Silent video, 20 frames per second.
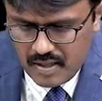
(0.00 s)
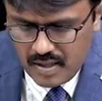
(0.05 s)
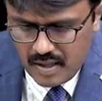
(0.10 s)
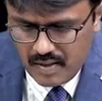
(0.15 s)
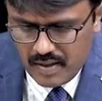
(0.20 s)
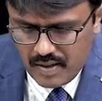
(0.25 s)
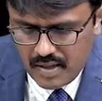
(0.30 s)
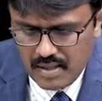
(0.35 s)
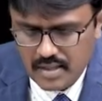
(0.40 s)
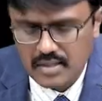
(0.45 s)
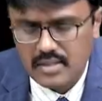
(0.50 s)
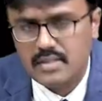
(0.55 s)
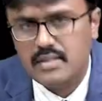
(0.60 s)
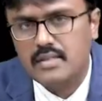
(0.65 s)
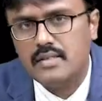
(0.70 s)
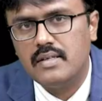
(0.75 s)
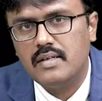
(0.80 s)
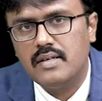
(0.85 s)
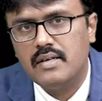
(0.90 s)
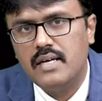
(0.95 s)
And that
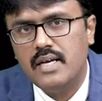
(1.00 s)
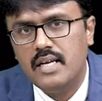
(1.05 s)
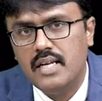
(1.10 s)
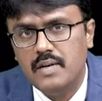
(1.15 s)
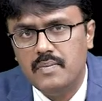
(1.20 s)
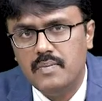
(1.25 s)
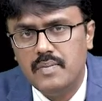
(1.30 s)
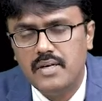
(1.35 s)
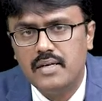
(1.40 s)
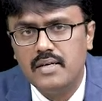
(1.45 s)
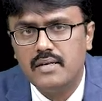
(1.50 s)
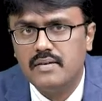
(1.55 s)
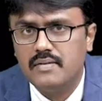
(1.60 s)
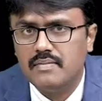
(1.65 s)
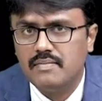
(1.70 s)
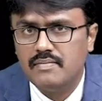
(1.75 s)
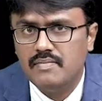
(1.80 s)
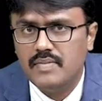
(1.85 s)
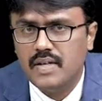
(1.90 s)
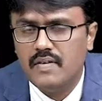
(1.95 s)
is inhibited.
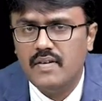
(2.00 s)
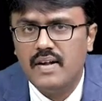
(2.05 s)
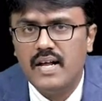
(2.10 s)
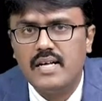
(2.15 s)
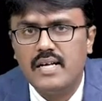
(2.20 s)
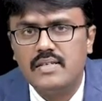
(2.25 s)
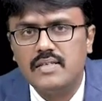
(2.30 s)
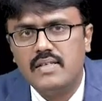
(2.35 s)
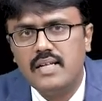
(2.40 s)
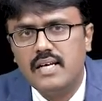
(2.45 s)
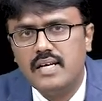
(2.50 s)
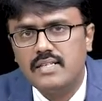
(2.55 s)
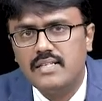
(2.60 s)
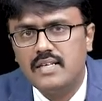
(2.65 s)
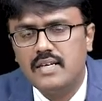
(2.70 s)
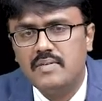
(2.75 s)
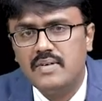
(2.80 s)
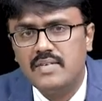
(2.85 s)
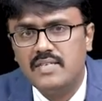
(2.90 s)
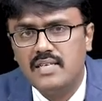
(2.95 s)
They will ask in the
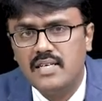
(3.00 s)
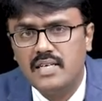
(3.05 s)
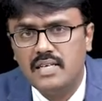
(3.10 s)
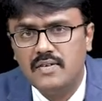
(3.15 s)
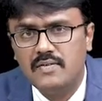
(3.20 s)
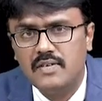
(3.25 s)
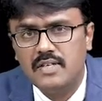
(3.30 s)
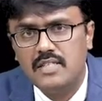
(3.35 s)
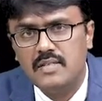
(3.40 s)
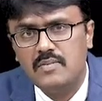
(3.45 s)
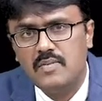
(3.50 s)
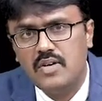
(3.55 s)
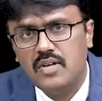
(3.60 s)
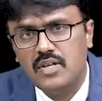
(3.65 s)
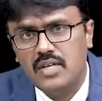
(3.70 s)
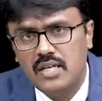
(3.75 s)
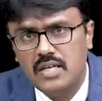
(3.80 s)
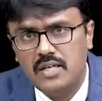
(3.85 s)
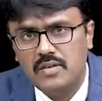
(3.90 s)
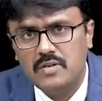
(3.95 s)
exam, is it reversible
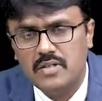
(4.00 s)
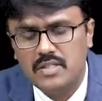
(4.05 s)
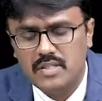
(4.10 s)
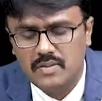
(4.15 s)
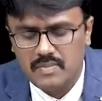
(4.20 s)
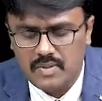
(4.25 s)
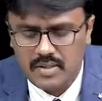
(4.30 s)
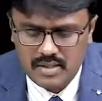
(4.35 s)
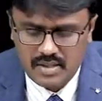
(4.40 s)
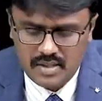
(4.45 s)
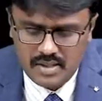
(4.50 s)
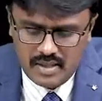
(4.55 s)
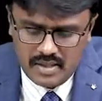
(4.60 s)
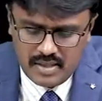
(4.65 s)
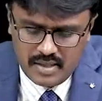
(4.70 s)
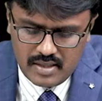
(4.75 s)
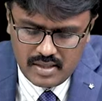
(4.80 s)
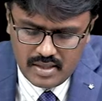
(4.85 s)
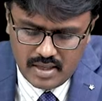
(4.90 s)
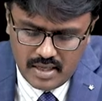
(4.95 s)
or irreversible?
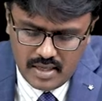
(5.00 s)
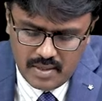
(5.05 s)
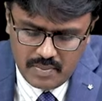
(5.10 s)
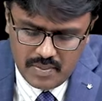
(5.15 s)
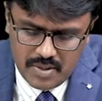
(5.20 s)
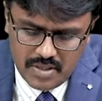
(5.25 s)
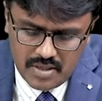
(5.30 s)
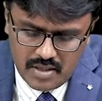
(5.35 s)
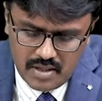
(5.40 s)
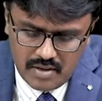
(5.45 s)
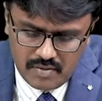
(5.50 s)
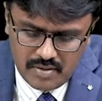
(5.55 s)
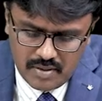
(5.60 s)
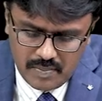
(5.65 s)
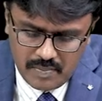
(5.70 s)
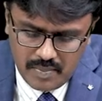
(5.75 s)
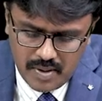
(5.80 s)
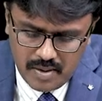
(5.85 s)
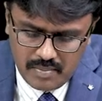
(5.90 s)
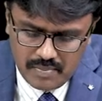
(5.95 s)
The inhibition of
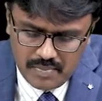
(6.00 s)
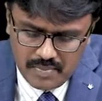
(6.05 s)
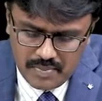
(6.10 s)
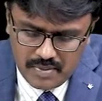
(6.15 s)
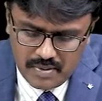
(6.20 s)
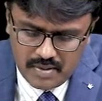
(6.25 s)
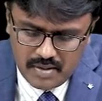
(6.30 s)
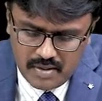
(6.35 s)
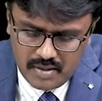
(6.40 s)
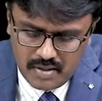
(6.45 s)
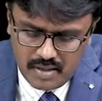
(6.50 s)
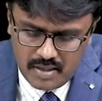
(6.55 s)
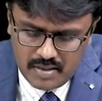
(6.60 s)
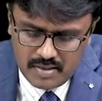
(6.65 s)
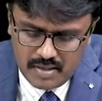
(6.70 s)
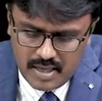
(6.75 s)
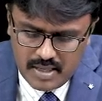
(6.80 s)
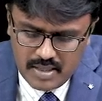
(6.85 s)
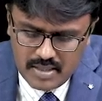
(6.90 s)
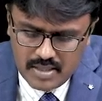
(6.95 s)
the pump, that
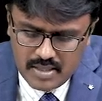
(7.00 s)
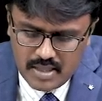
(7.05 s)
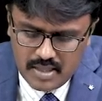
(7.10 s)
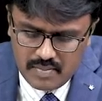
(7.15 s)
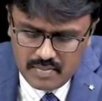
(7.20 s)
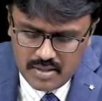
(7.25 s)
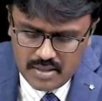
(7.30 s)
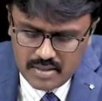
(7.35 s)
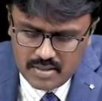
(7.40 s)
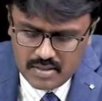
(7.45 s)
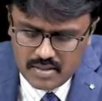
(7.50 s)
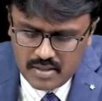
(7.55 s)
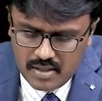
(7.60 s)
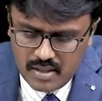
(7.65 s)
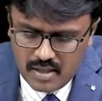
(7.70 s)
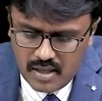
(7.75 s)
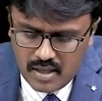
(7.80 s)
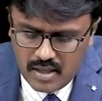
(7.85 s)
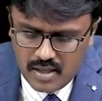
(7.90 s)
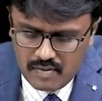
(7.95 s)
is the enzyme, is
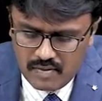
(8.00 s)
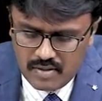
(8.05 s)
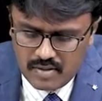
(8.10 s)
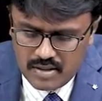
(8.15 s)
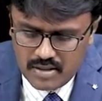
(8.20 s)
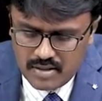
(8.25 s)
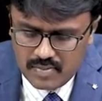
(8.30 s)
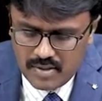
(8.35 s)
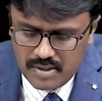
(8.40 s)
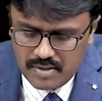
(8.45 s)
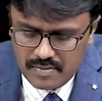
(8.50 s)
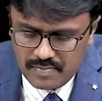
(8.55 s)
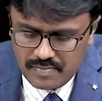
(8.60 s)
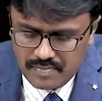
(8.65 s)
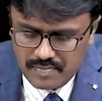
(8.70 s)
irreversible.